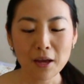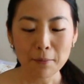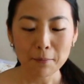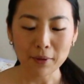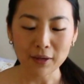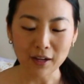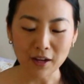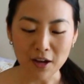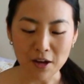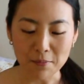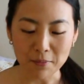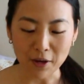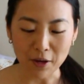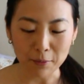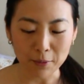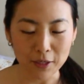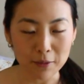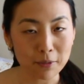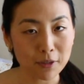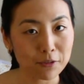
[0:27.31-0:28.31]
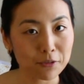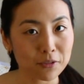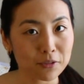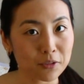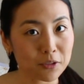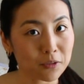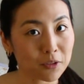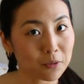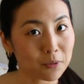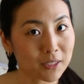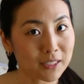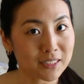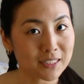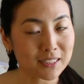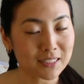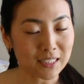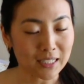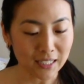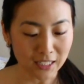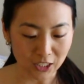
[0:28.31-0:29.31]
But I'll be able to review the ones
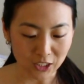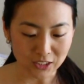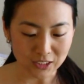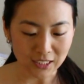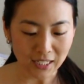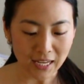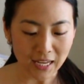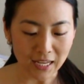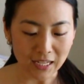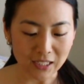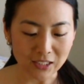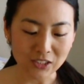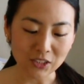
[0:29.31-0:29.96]
here today.